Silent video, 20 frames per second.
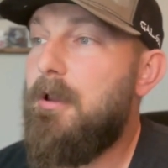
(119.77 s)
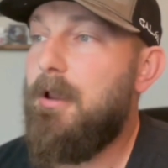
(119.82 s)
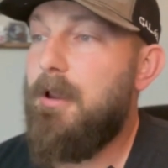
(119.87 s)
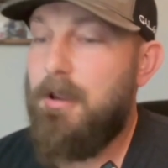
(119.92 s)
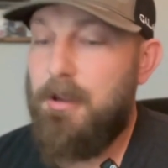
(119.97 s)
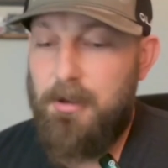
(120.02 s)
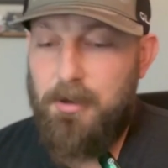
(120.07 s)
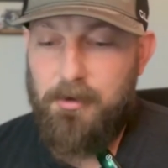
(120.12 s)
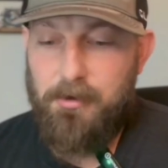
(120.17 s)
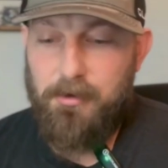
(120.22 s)

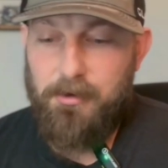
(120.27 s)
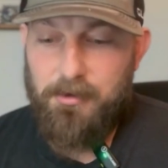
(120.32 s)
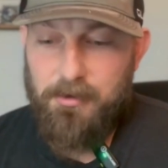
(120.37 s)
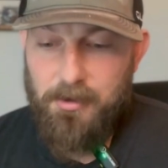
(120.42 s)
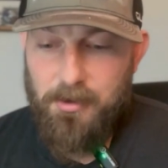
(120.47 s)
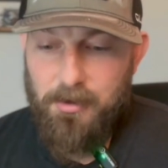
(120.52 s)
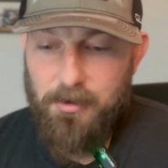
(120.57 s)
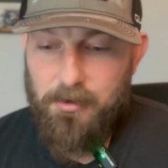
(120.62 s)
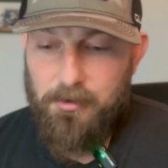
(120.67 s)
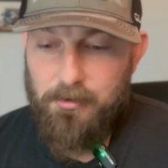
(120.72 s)
And
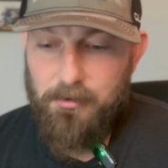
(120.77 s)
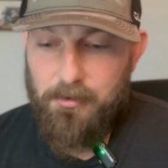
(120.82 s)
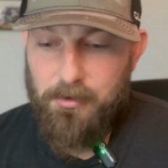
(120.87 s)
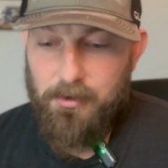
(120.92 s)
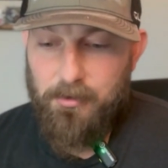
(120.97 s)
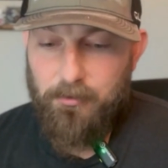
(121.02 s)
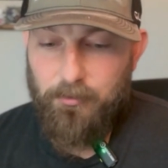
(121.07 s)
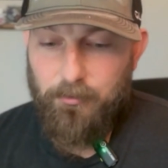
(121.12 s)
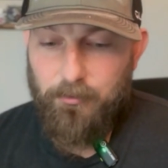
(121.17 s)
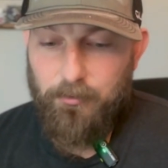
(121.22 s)
again,
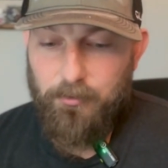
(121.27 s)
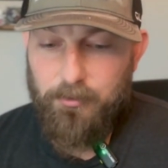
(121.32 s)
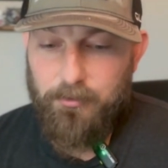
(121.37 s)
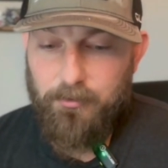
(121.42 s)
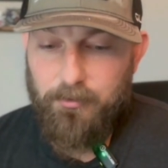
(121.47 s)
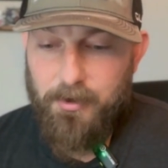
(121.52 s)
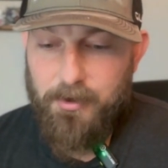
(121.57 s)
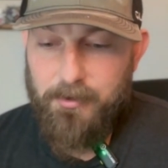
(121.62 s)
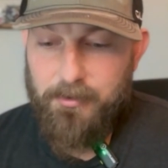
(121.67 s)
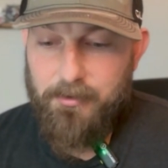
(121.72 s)
it looked
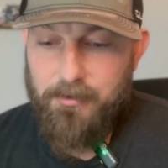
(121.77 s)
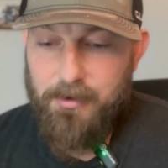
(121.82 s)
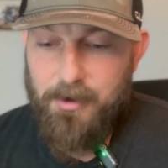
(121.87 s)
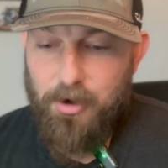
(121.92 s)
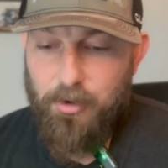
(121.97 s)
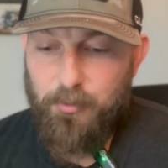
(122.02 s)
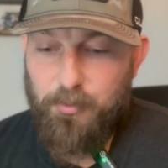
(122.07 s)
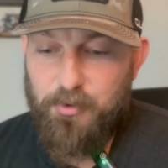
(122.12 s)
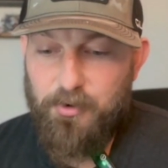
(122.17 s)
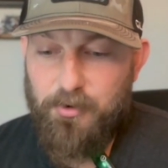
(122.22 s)
like the
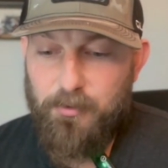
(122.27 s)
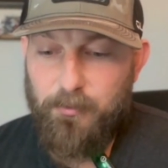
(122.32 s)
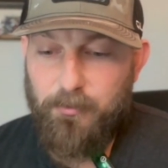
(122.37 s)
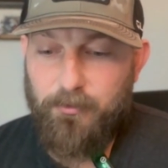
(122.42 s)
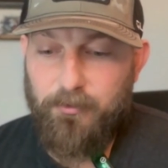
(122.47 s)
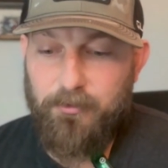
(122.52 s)
output was